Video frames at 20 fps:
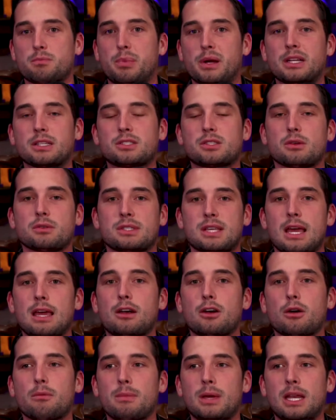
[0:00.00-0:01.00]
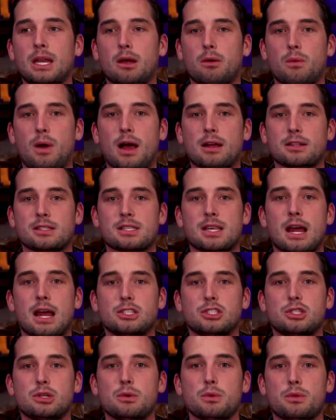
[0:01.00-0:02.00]
but it's those intermediate routes that I
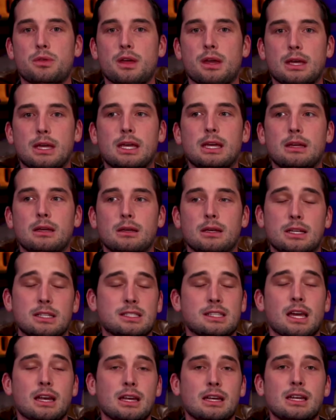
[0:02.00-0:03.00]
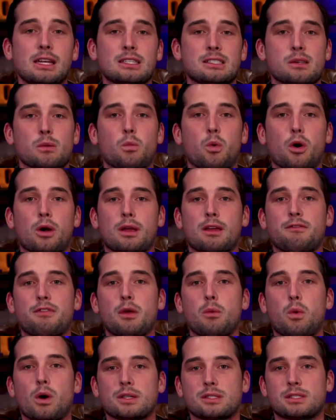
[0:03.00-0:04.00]
do think he's going to need some work if
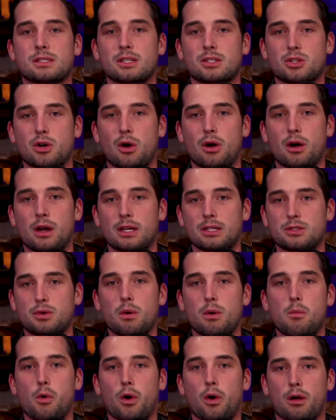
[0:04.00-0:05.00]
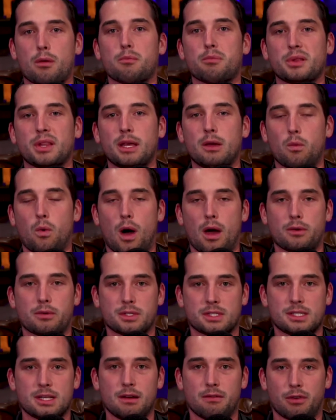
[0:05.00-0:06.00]
he wants to turn into a more complete wide
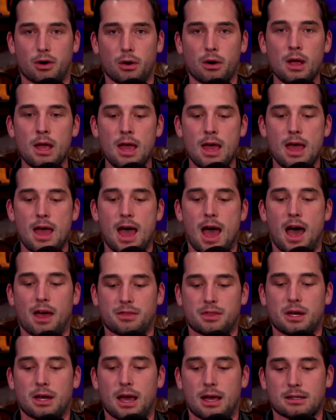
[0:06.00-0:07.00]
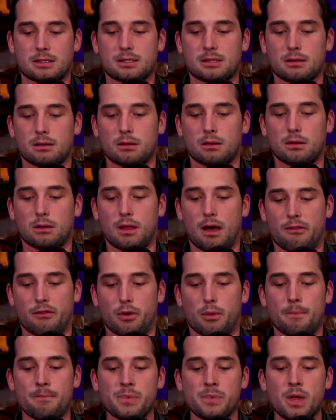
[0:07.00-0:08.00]
receiver at the next level.